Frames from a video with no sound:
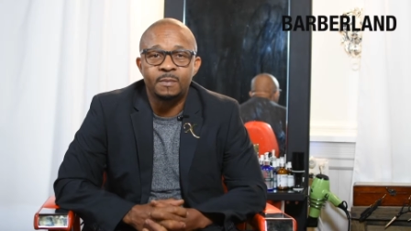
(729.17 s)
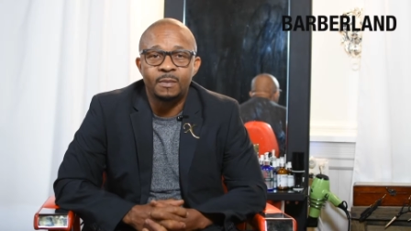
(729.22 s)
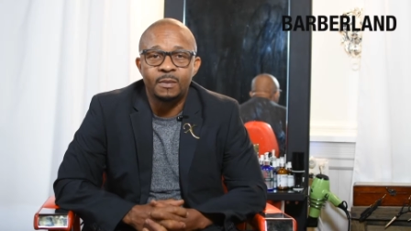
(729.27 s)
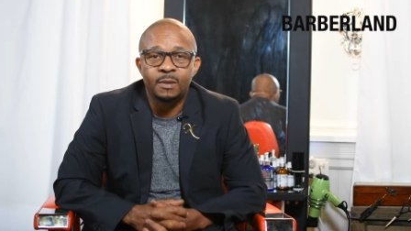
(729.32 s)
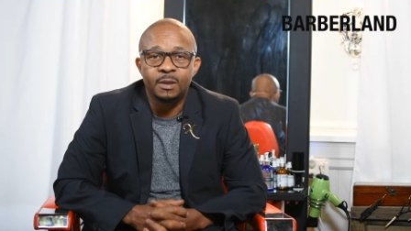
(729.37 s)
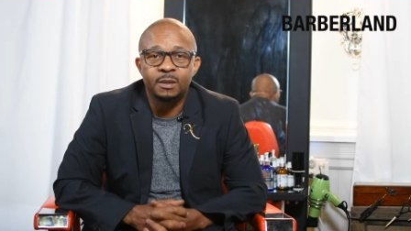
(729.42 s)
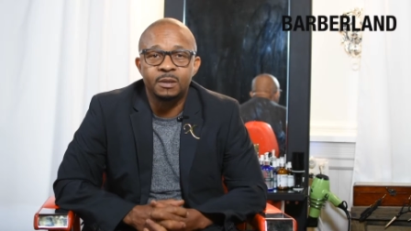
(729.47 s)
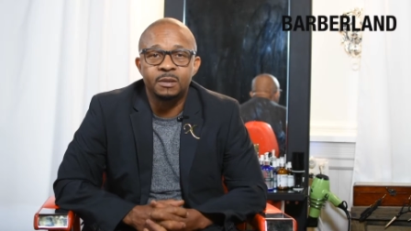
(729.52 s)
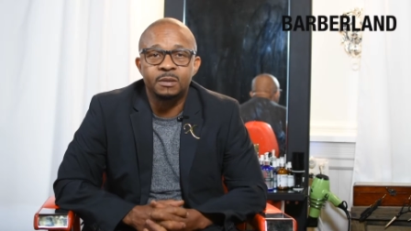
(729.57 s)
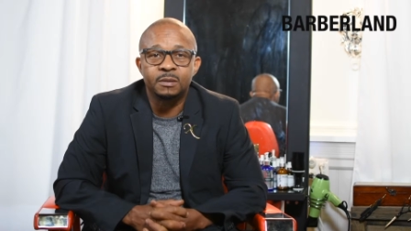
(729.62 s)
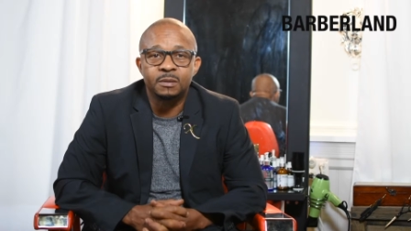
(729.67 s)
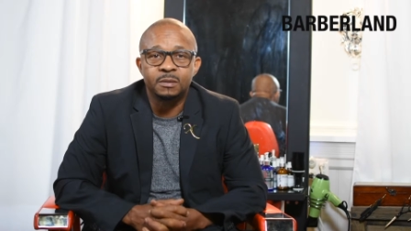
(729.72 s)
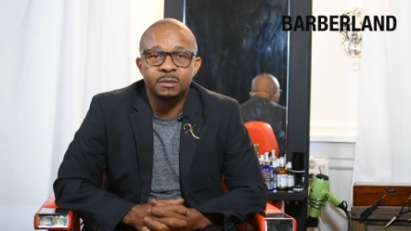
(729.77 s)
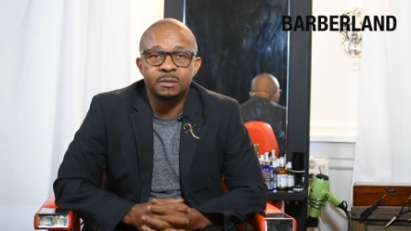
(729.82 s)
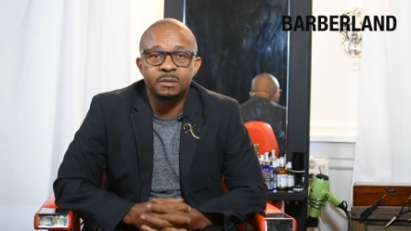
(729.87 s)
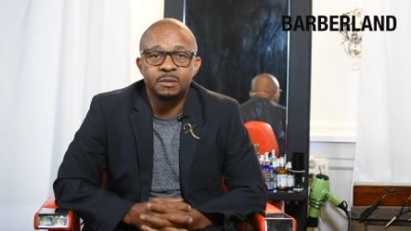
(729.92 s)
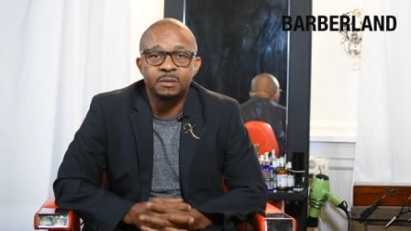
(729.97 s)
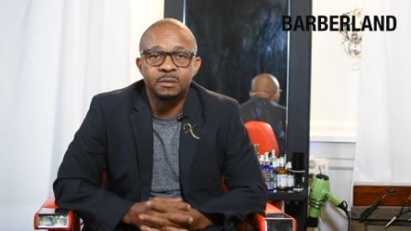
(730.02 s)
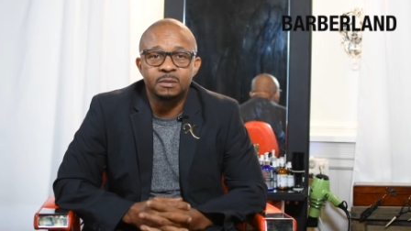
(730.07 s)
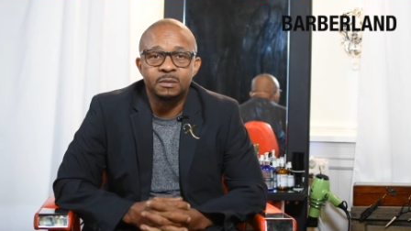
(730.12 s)

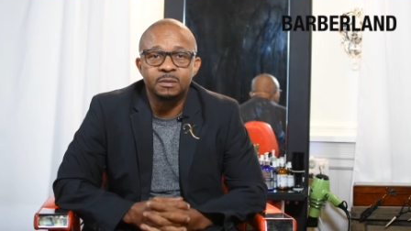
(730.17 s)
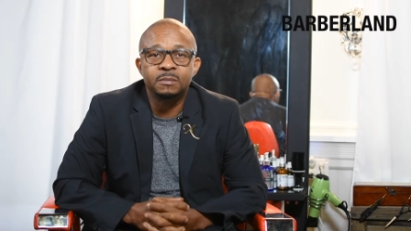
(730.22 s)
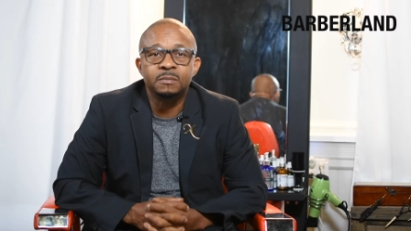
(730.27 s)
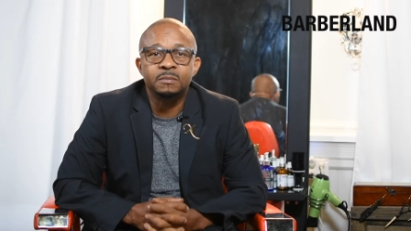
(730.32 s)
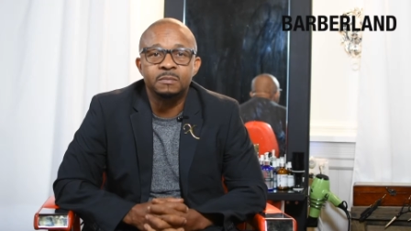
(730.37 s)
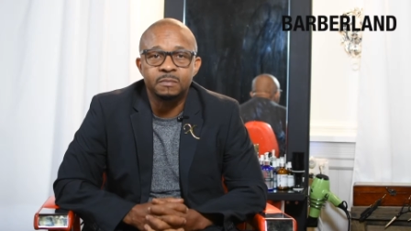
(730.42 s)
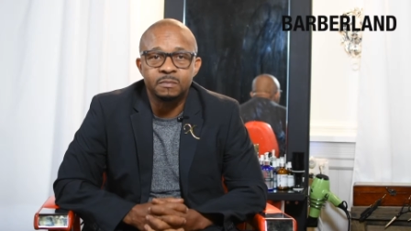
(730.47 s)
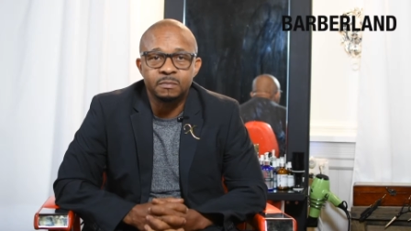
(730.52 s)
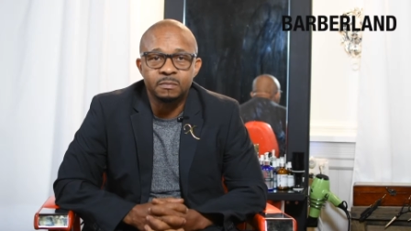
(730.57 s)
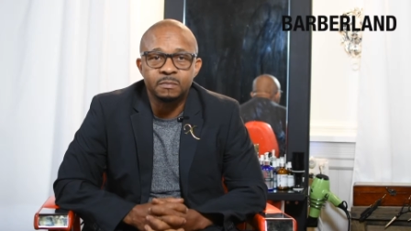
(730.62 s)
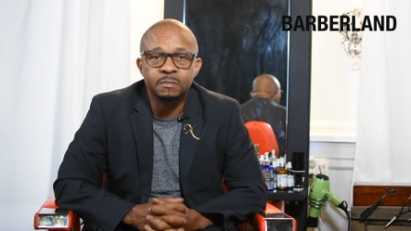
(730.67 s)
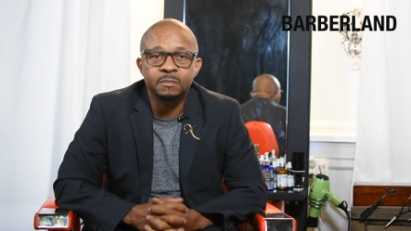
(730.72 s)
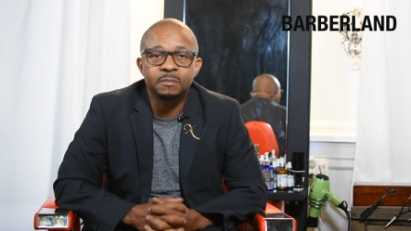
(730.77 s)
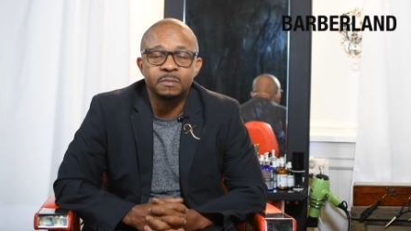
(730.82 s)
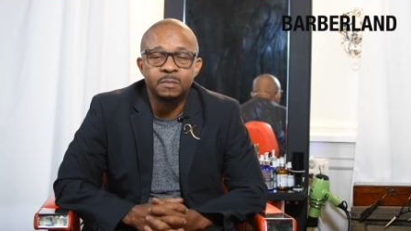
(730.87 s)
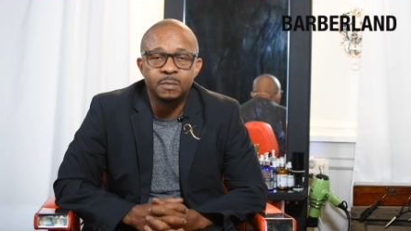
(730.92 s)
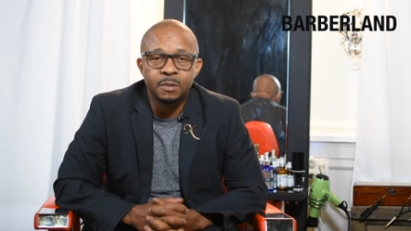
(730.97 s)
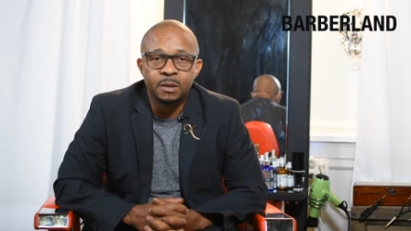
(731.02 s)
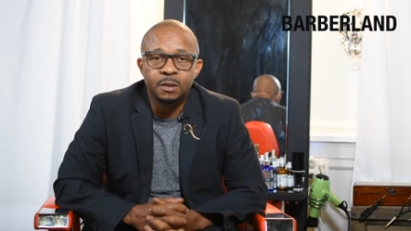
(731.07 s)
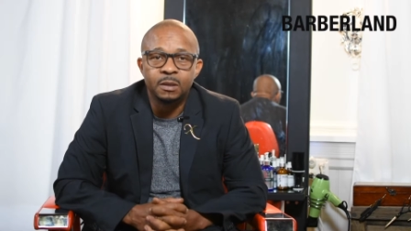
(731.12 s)
68. Yeah. Mm-hmm.
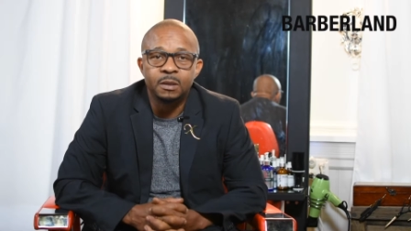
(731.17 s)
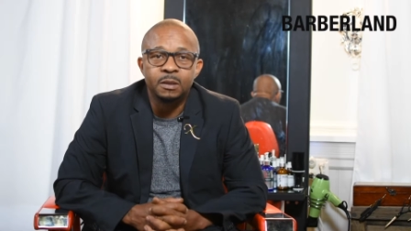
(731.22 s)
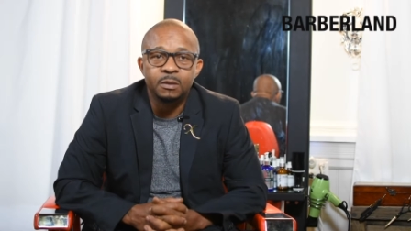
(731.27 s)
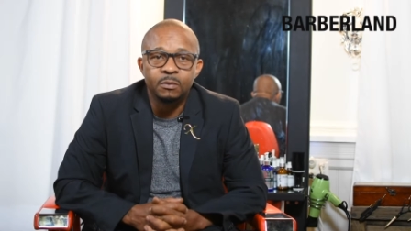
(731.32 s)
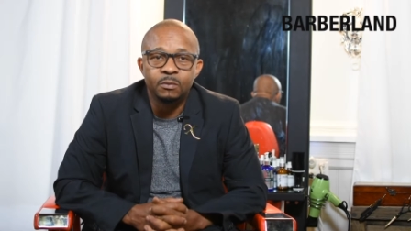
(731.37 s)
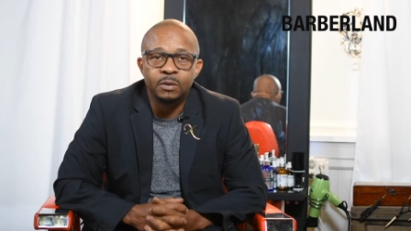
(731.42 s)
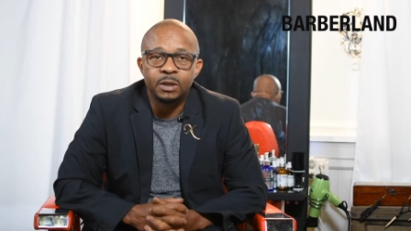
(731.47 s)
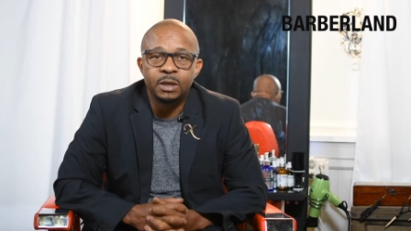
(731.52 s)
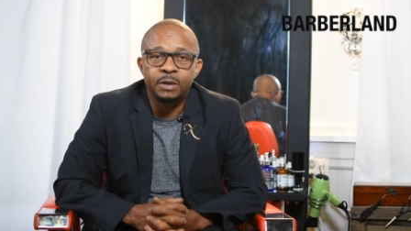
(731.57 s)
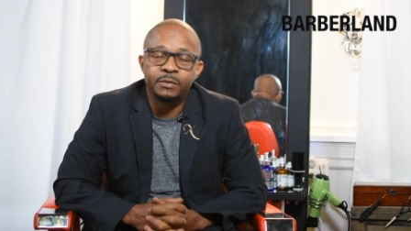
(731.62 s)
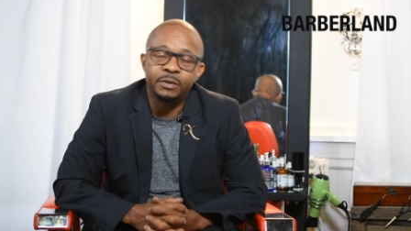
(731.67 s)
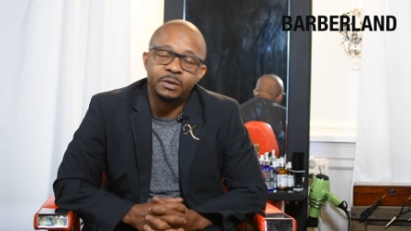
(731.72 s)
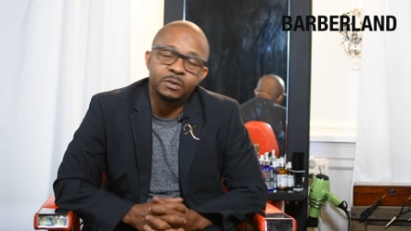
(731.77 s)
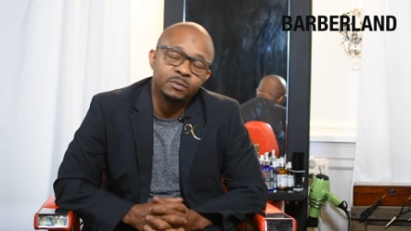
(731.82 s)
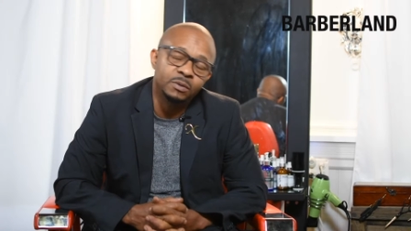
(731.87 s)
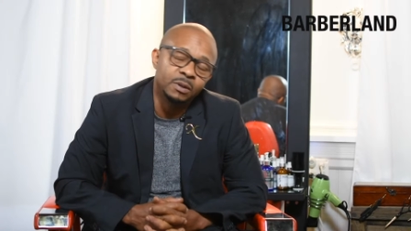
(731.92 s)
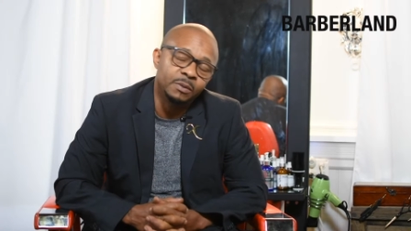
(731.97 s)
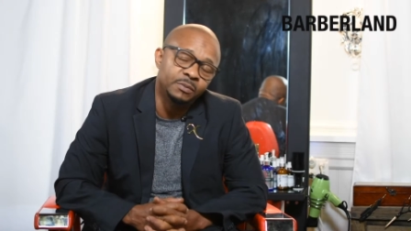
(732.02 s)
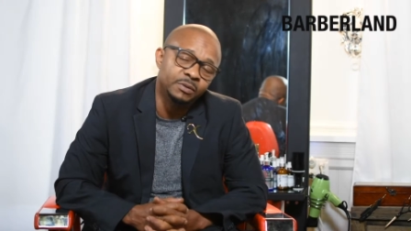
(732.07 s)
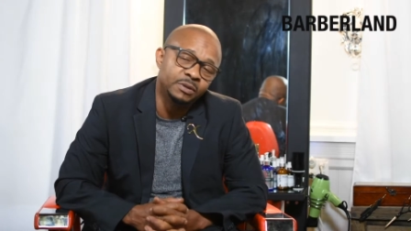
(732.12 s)
We're getting ready to
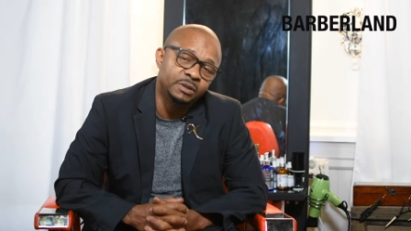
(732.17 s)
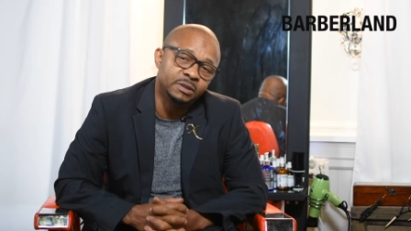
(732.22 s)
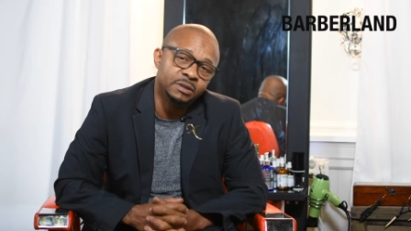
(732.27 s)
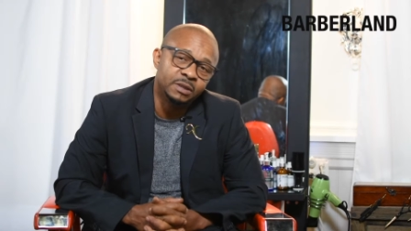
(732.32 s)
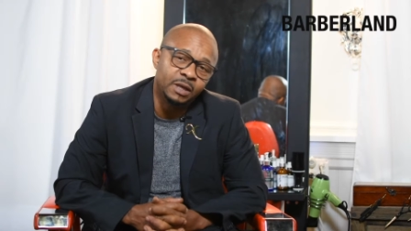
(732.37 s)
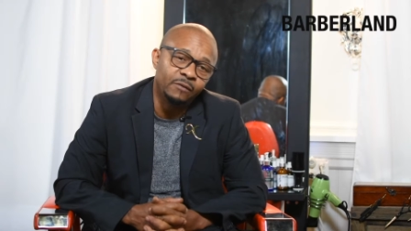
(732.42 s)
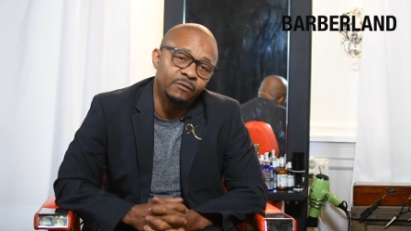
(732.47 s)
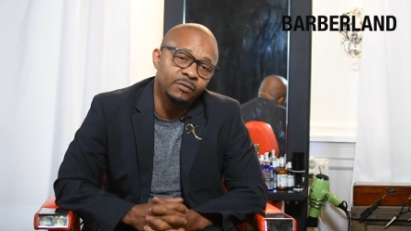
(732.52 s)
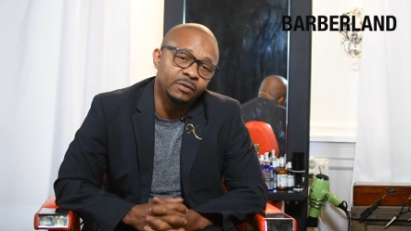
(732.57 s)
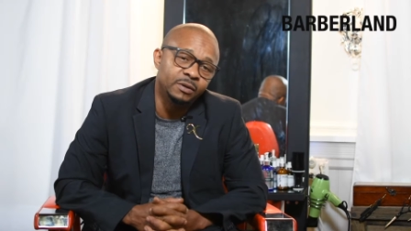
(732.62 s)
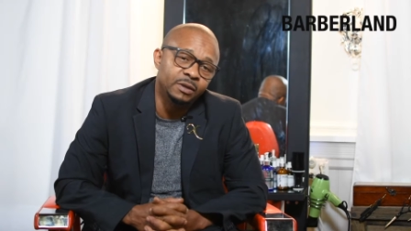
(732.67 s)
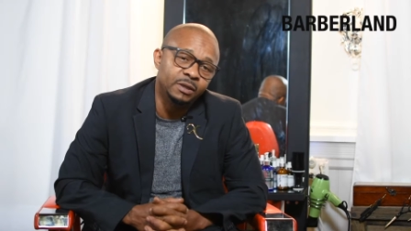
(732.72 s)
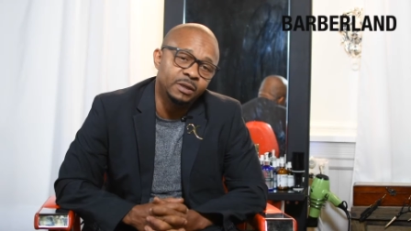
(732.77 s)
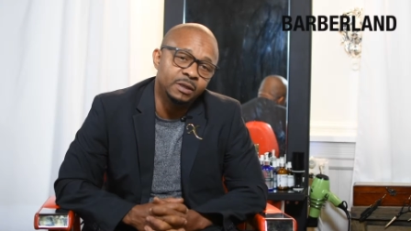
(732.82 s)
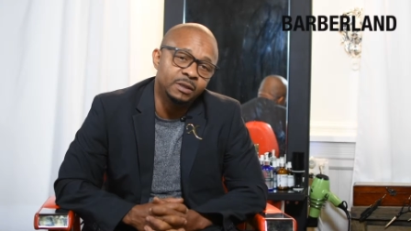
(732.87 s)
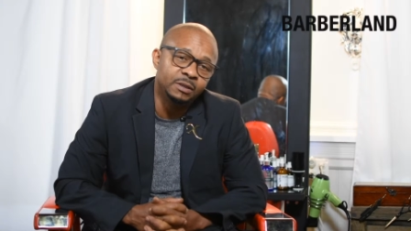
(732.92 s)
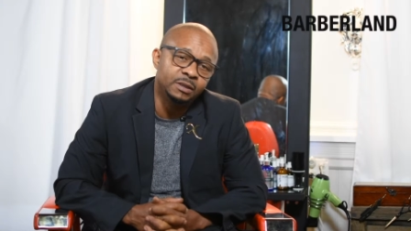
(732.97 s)
do number 70,